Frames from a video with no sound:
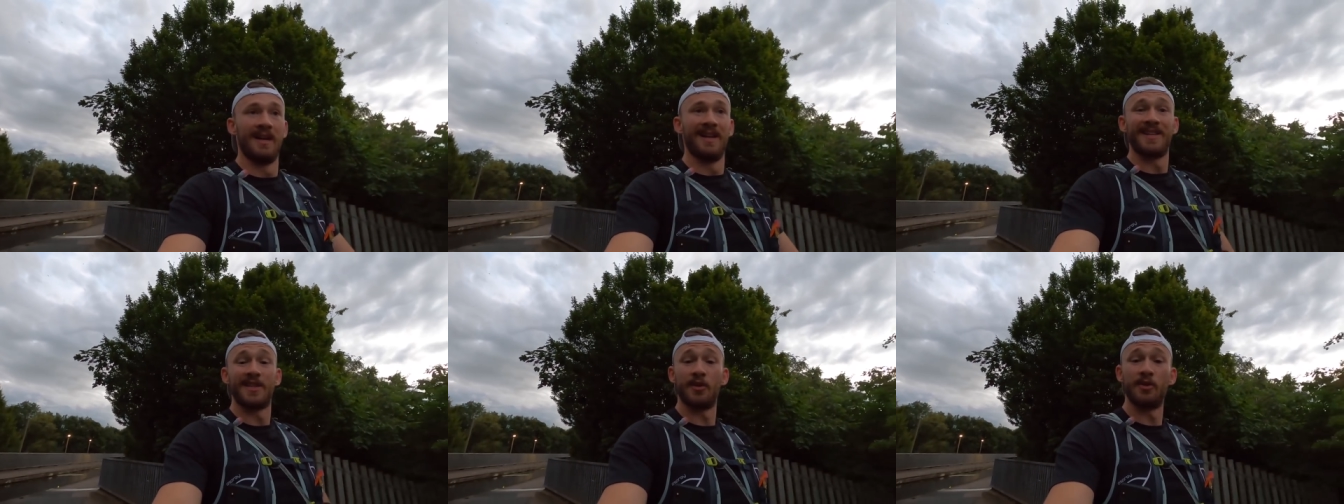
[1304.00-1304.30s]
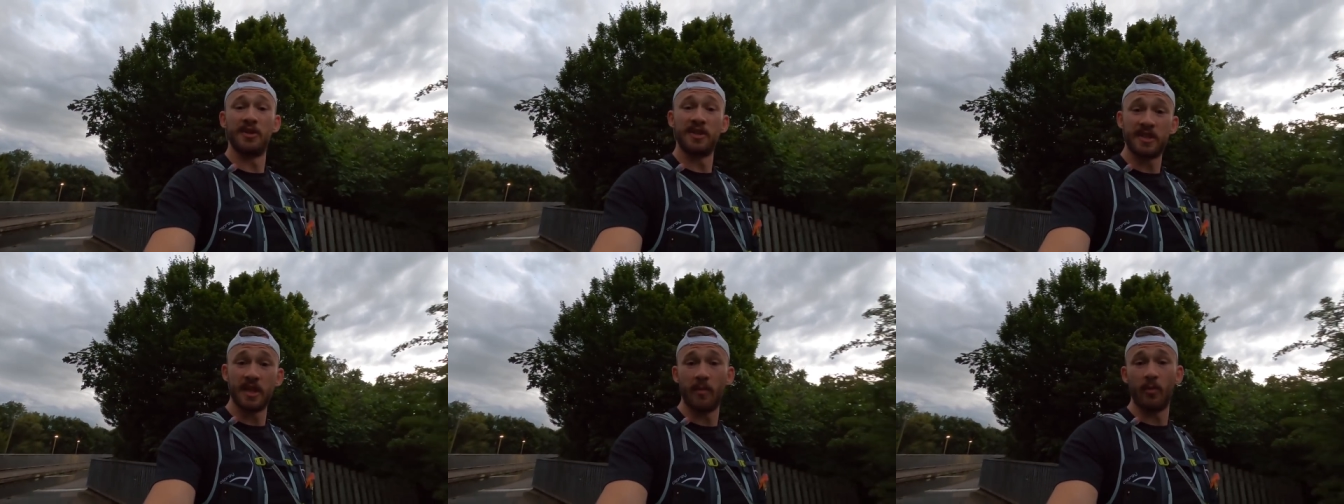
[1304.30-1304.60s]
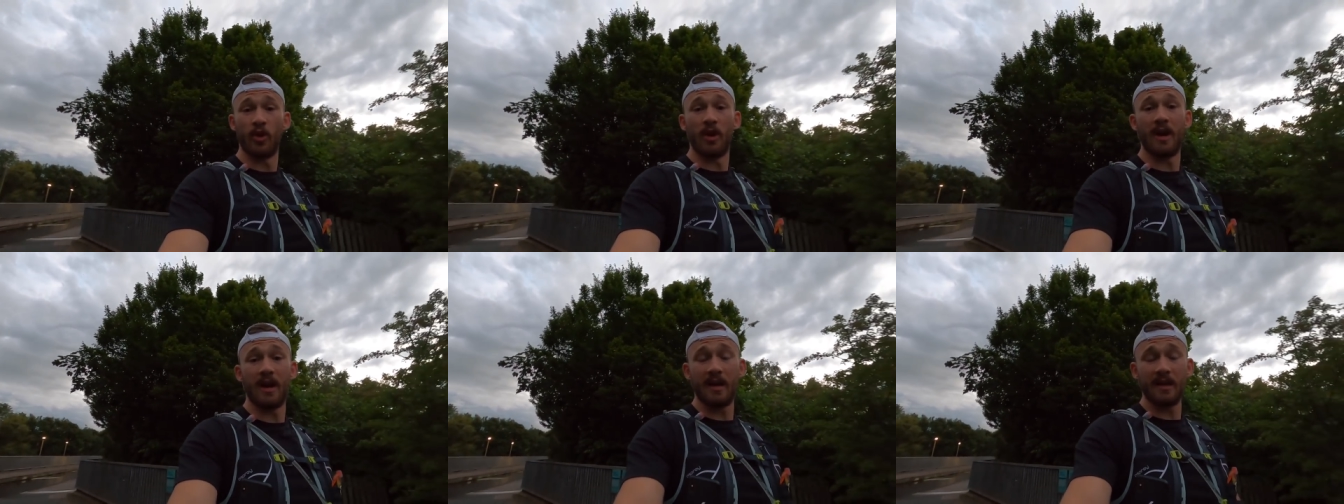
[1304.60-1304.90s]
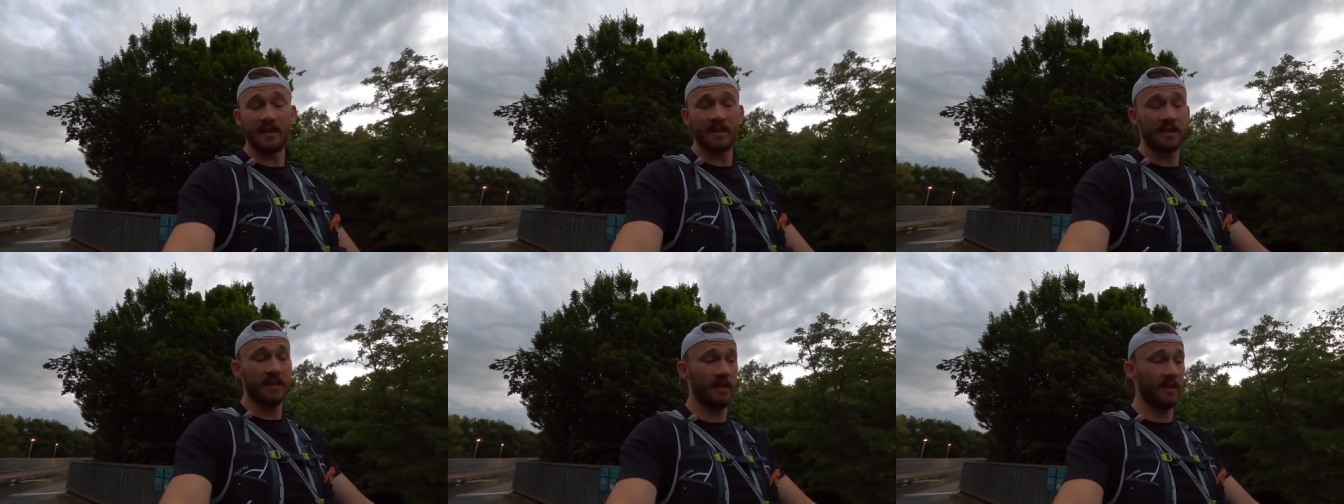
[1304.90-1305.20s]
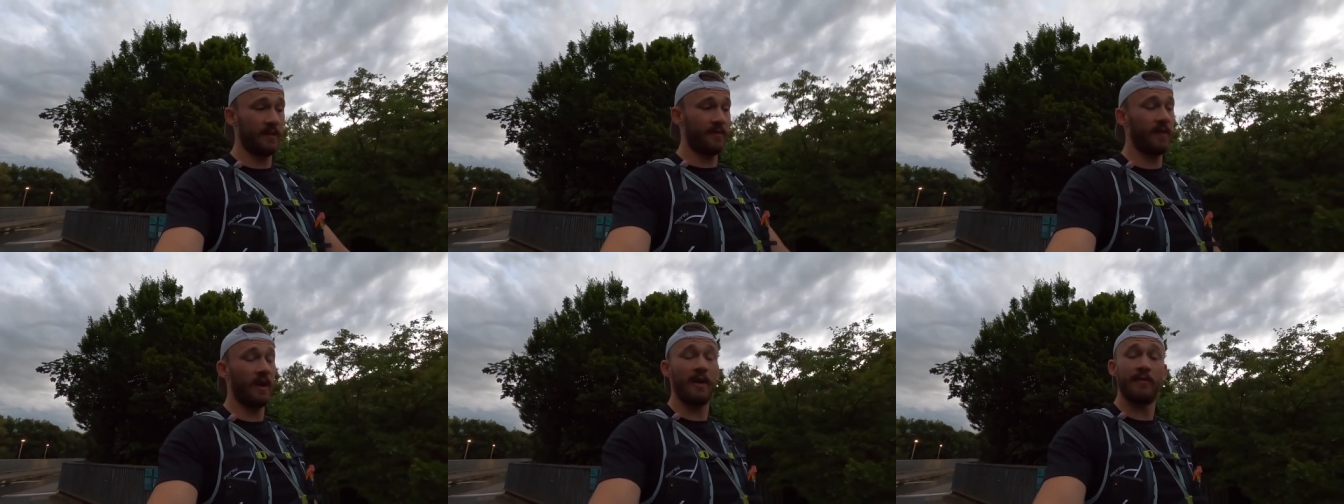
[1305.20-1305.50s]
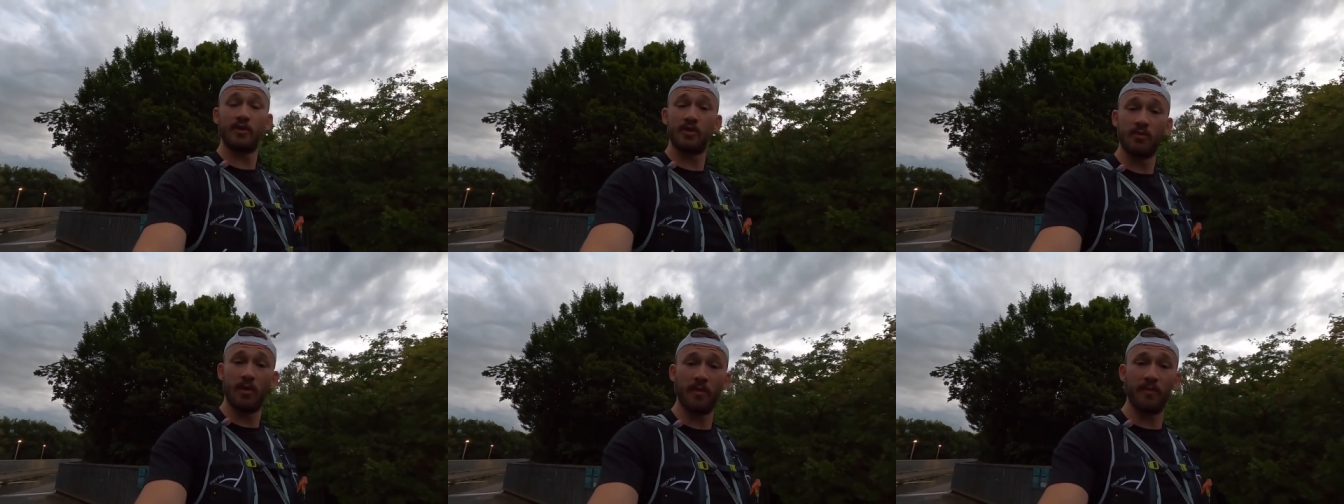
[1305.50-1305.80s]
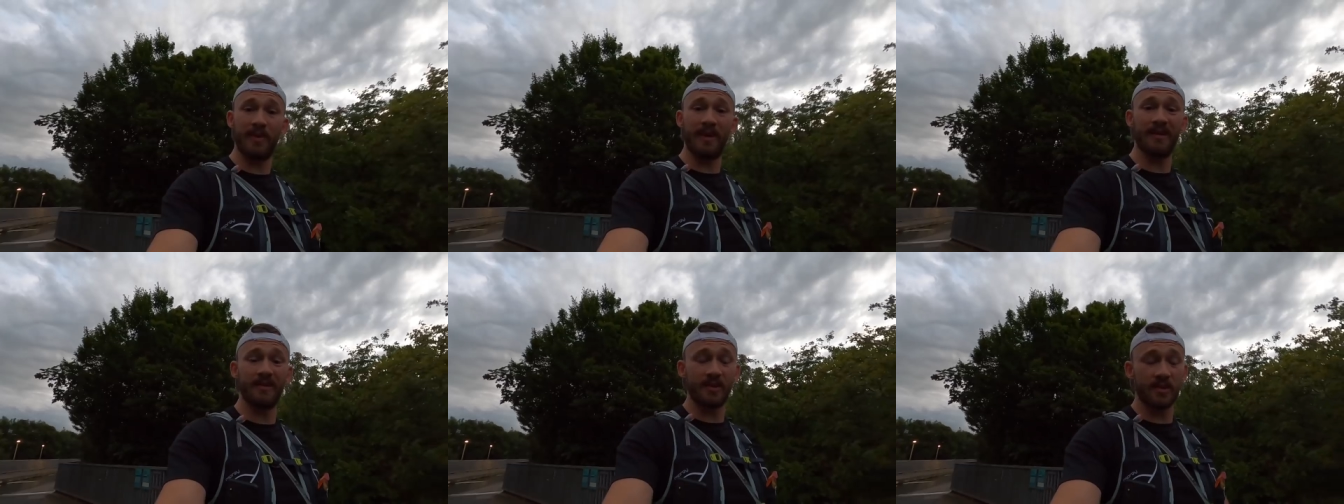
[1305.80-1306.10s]
So to summarise,
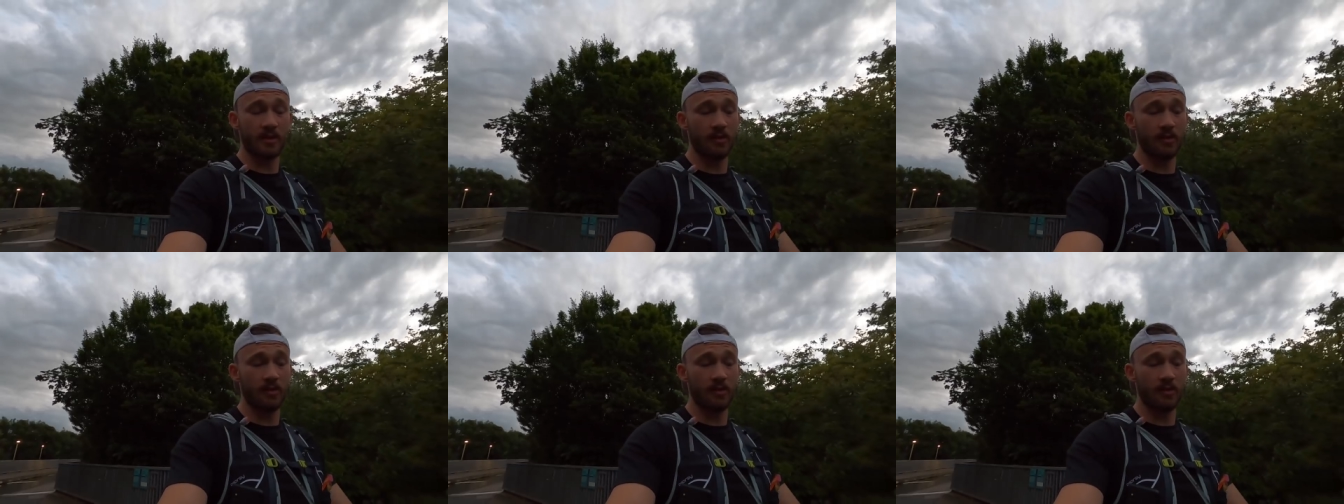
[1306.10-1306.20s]
501 pound